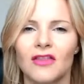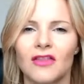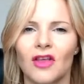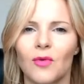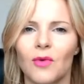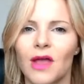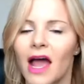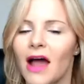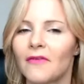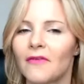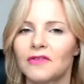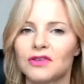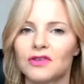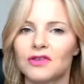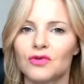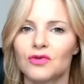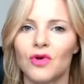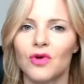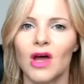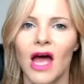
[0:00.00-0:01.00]
that we have
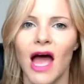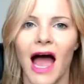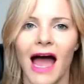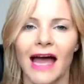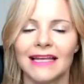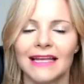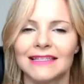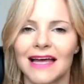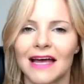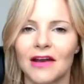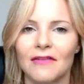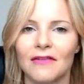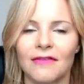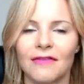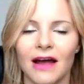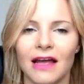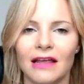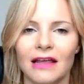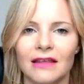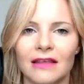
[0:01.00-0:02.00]
to
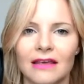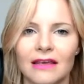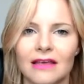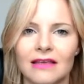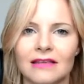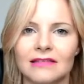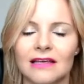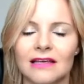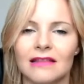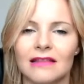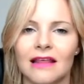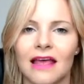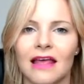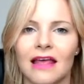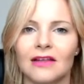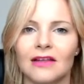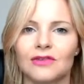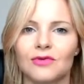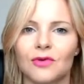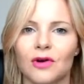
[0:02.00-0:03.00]
identify these and
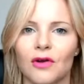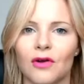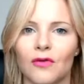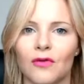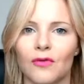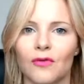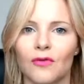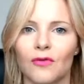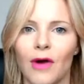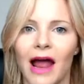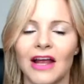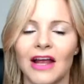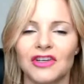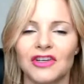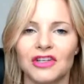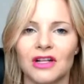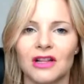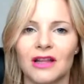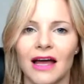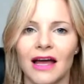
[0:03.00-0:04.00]
then sort of
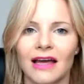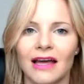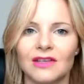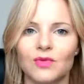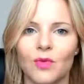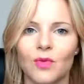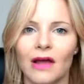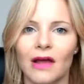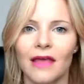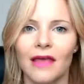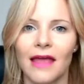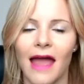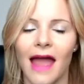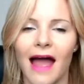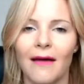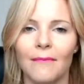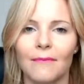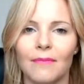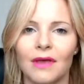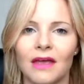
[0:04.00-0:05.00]
rationalize why they
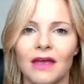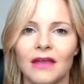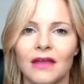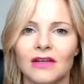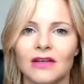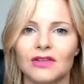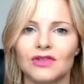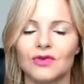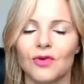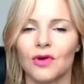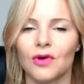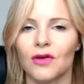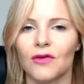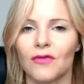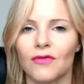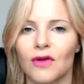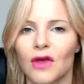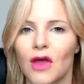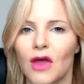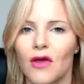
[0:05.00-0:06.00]
happen and sort
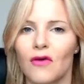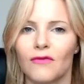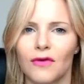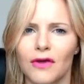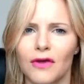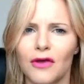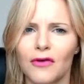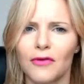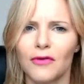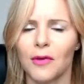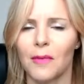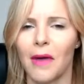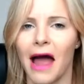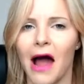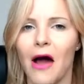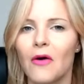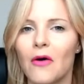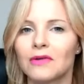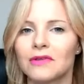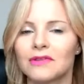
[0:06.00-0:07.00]
of figure them
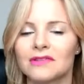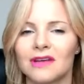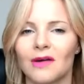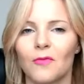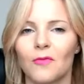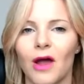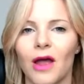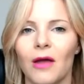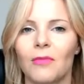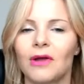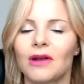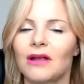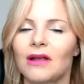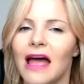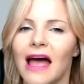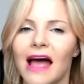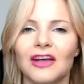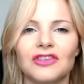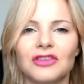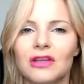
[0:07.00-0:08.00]
out in some way. But
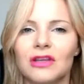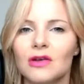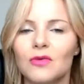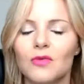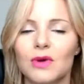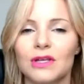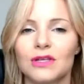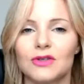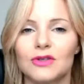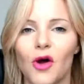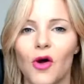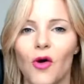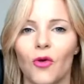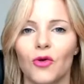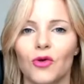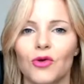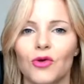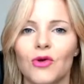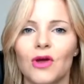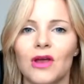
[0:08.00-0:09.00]
actually, we
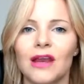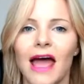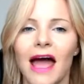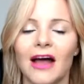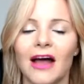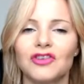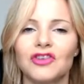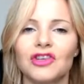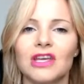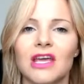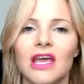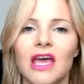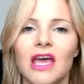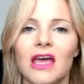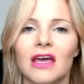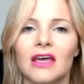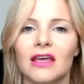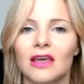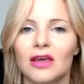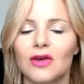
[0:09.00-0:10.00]
don't. You can actually
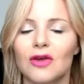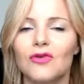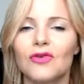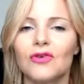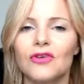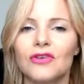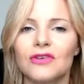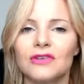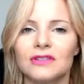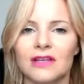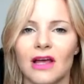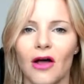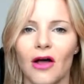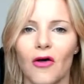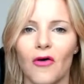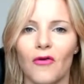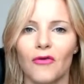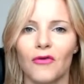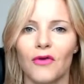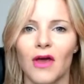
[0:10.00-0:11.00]
heal
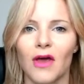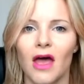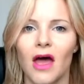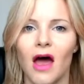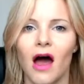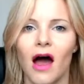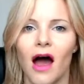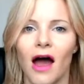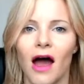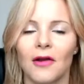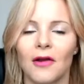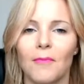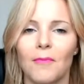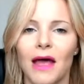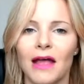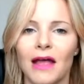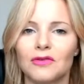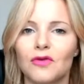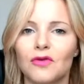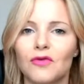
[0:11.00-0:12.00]
yourself on a
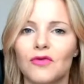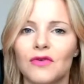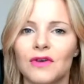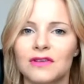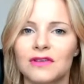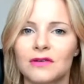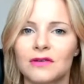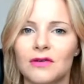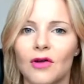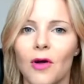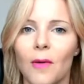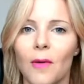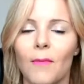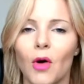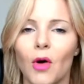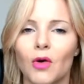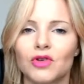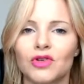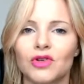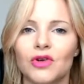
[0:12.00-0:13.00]
mental, physical,
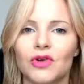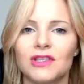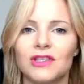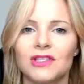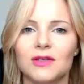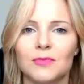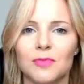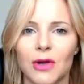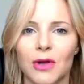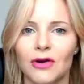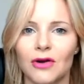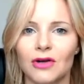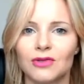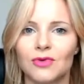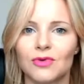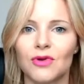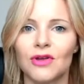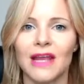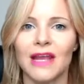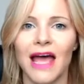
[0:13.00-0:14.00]
emotional, and
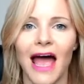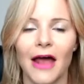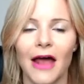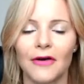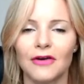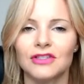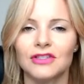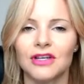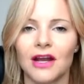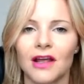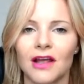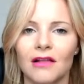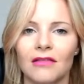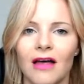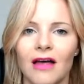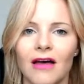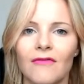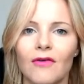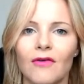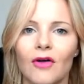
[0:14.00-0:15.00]
spiritual and energetic
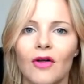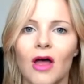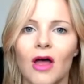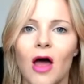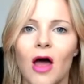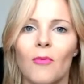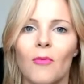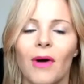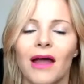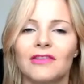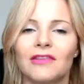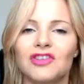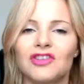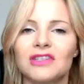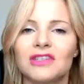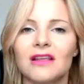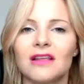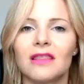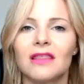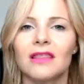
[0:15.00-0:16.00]
level by
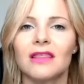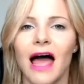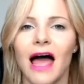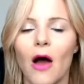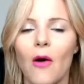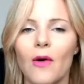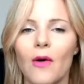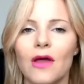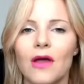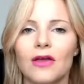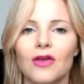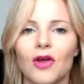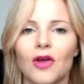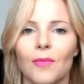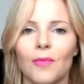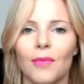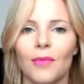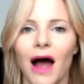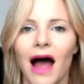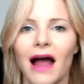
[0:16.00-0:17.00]
just allowing your
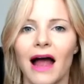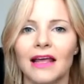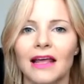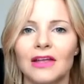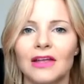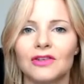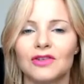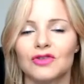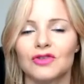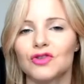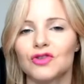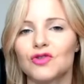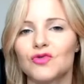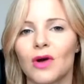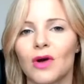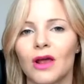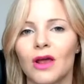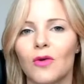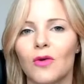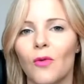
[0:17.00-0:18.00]
body to do
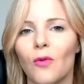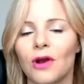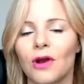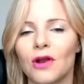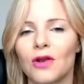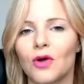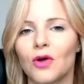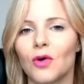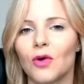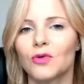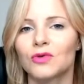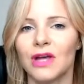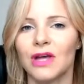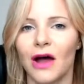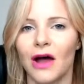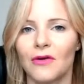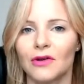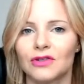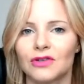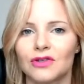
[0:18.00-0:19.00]
what it already knows
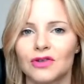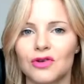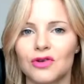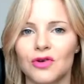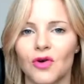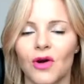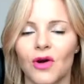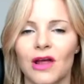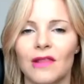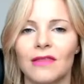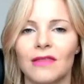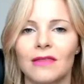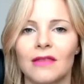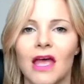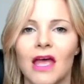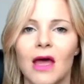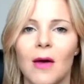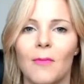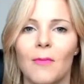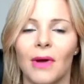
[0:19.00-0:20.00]
how to do. And
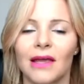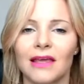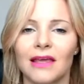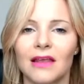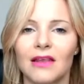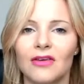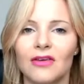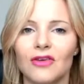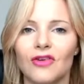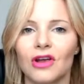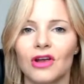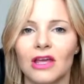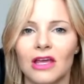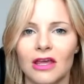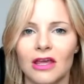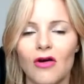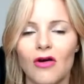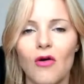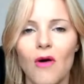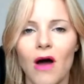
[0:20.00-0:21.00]
by getting your
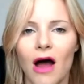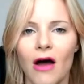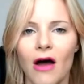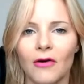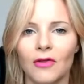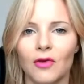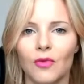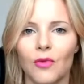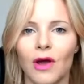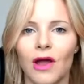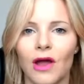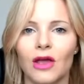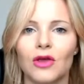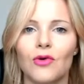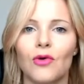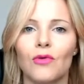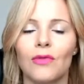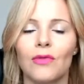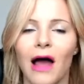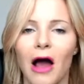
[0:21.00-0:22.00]
ego out of the way,
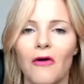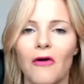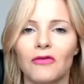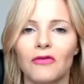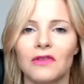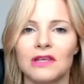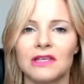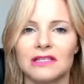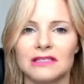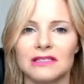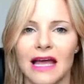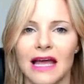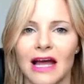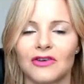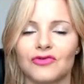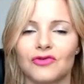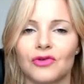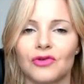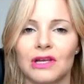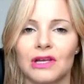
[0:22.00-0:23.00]
you allow for this
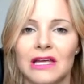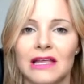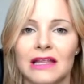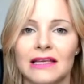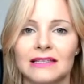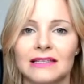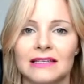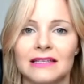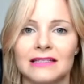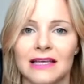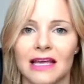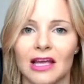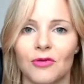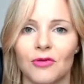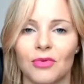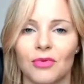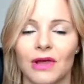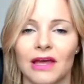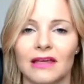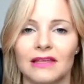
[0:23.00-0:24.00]
natural healing to
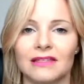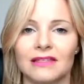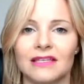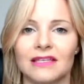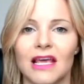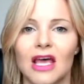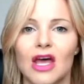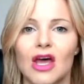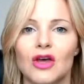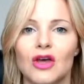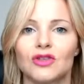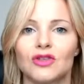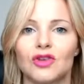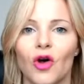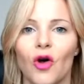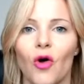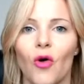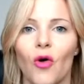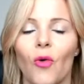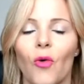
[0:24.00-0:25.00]
take place.
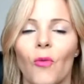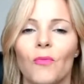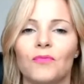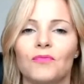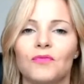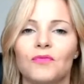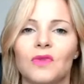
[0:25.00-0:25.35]
So,